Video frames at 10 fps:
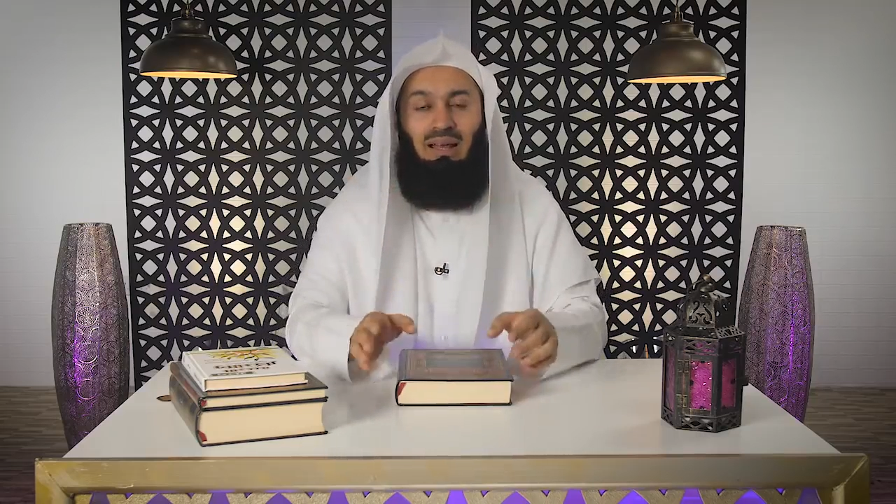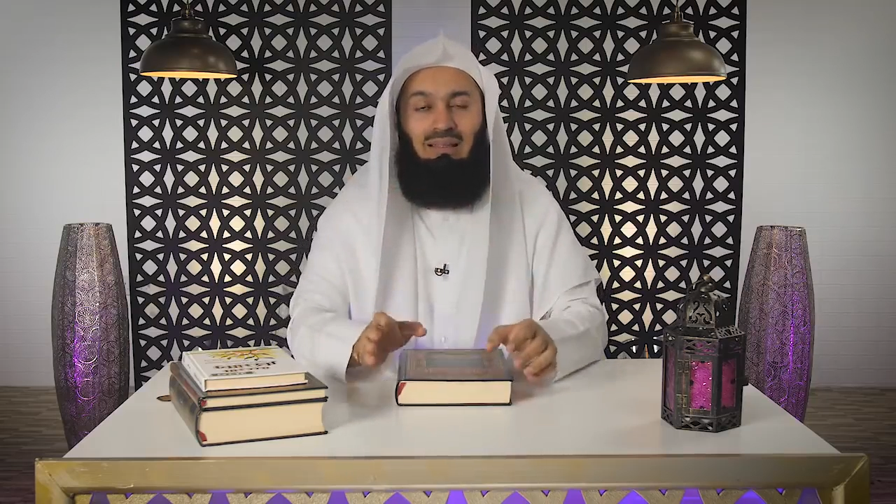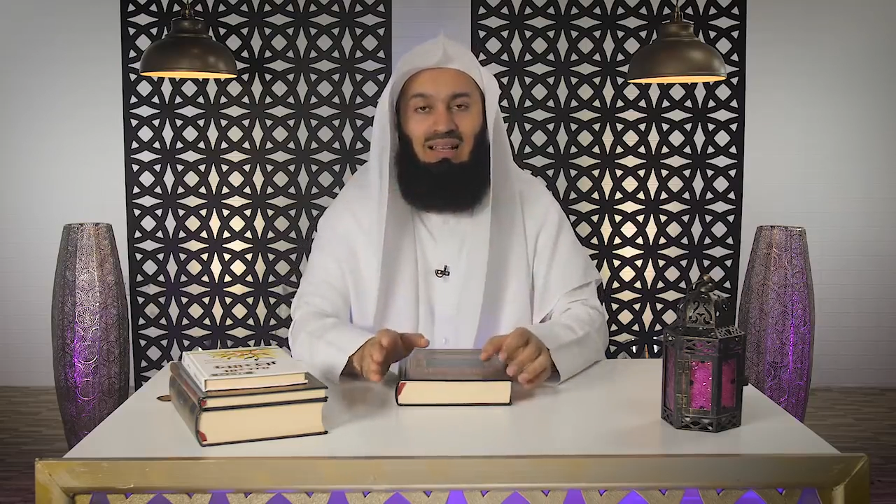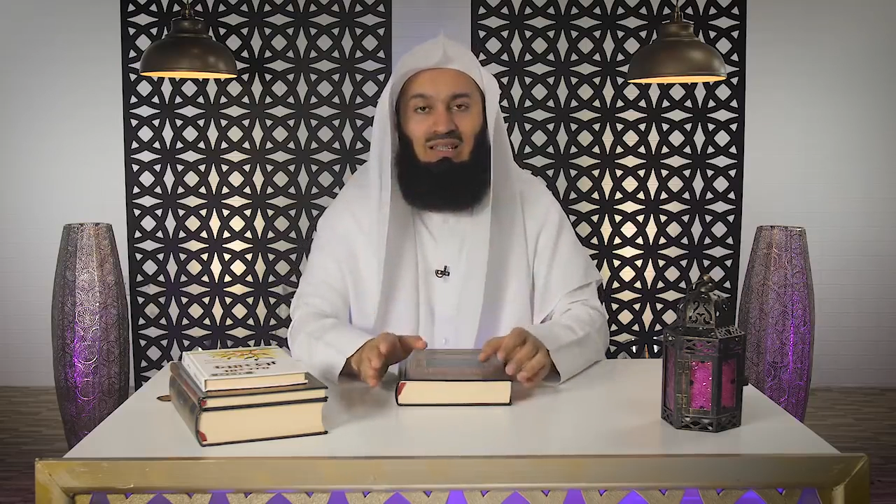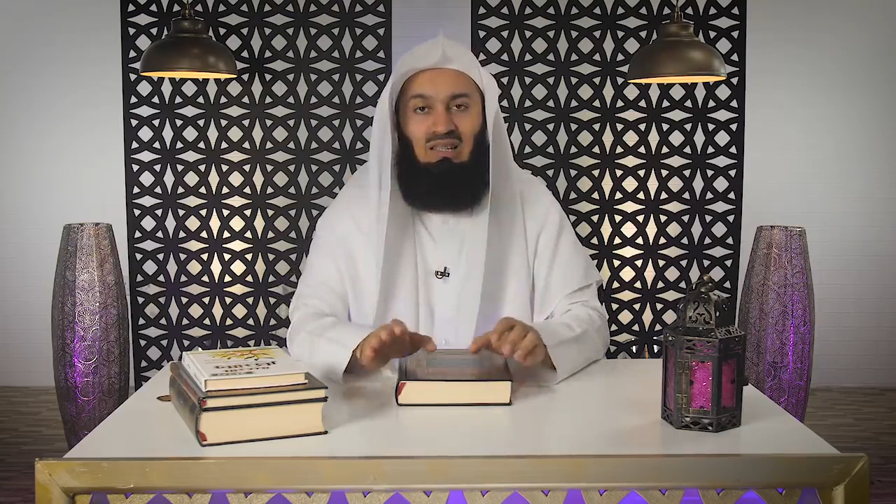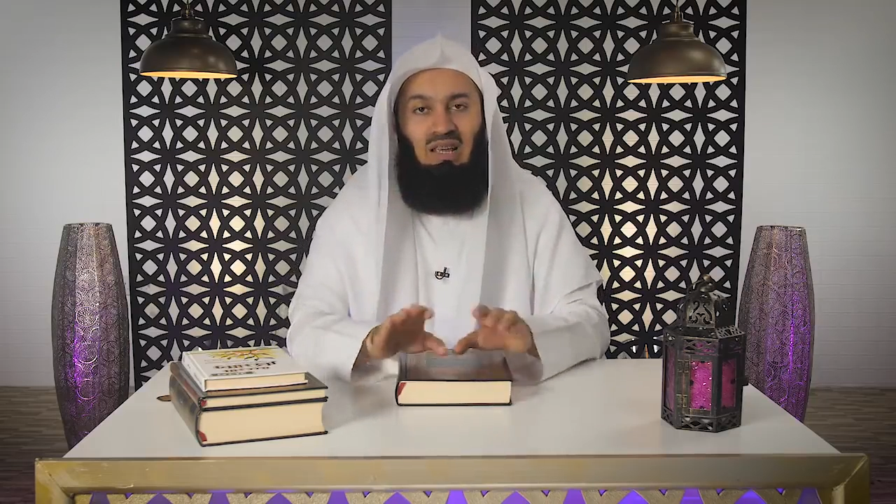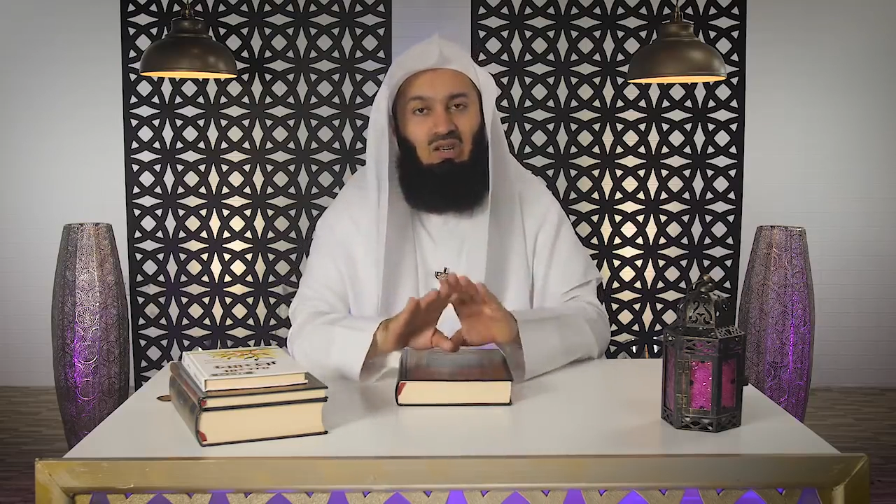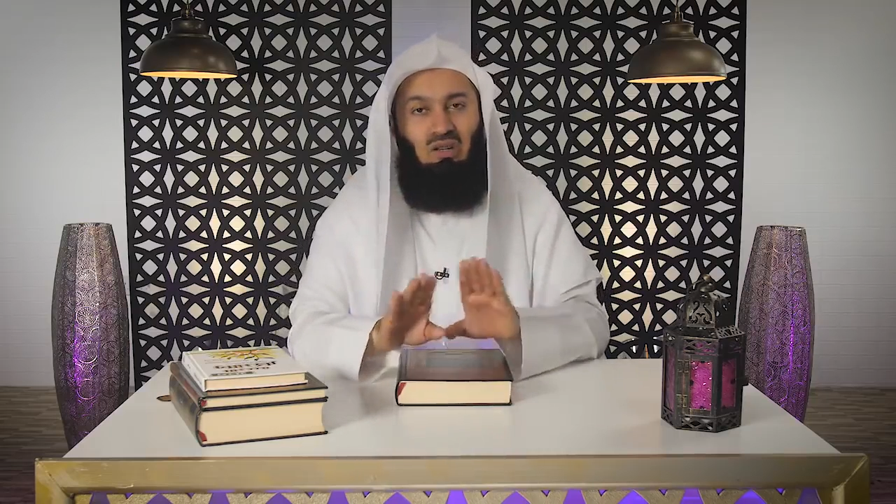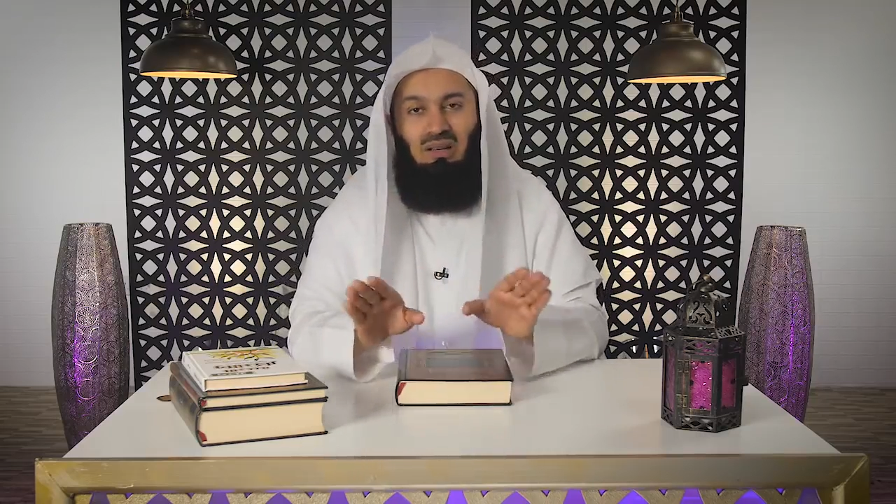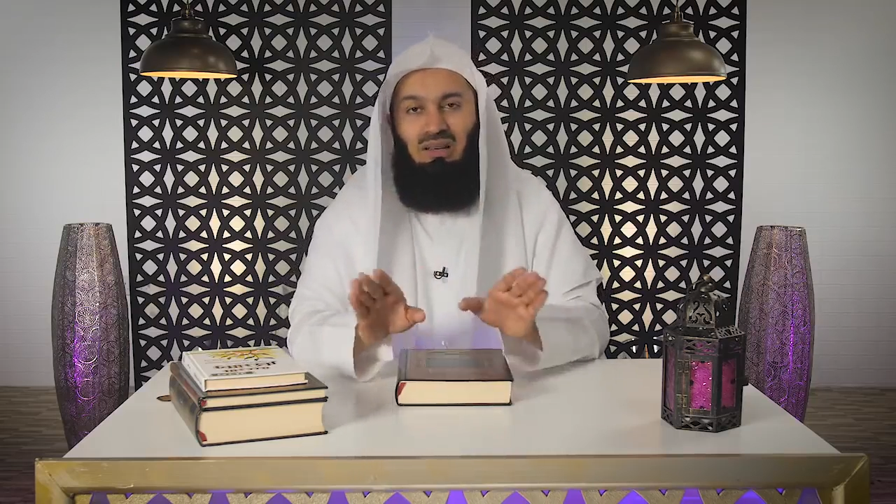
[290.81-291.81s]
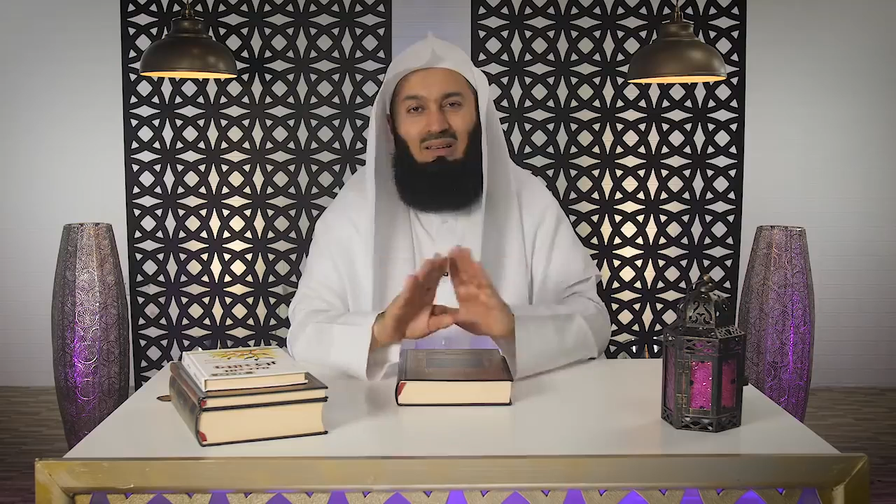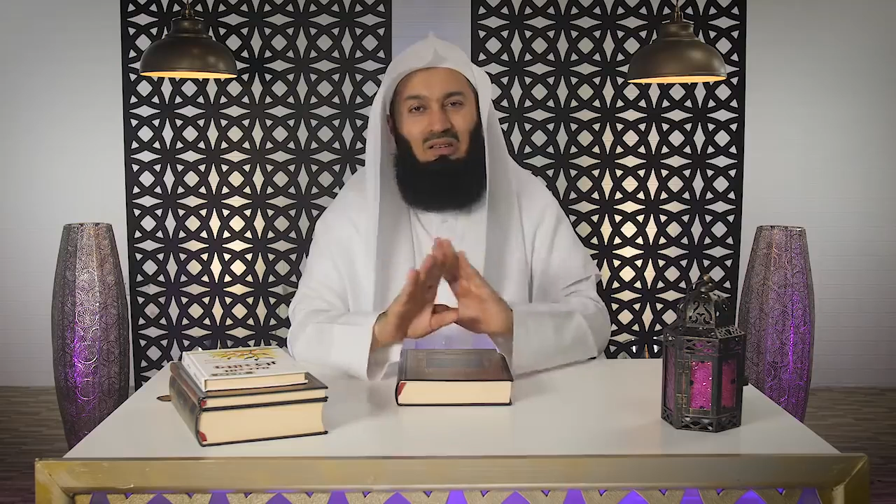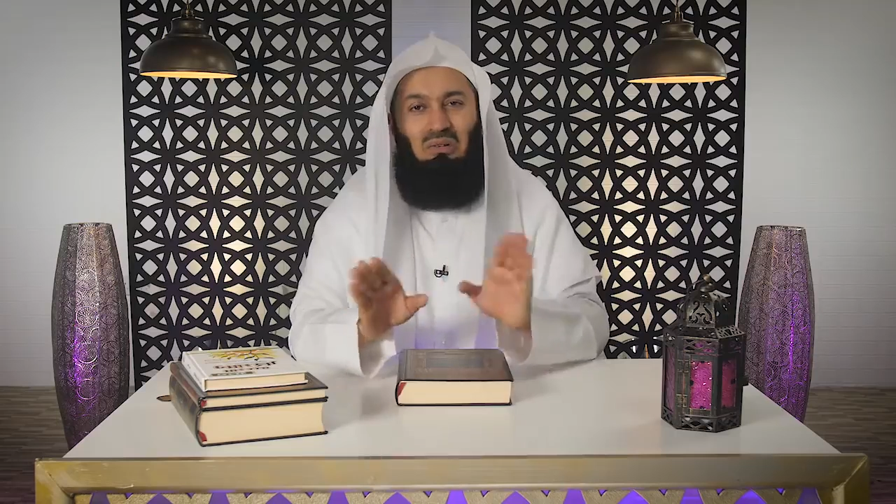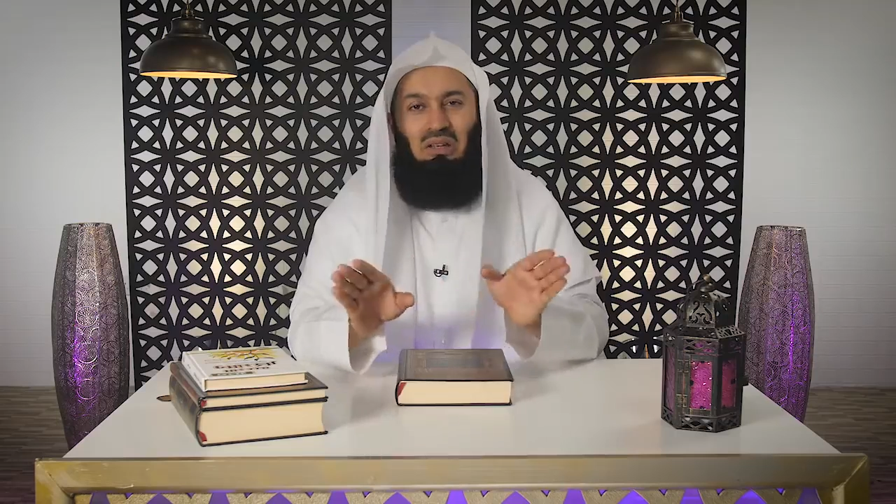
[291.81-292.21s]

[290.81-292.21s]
at that stage you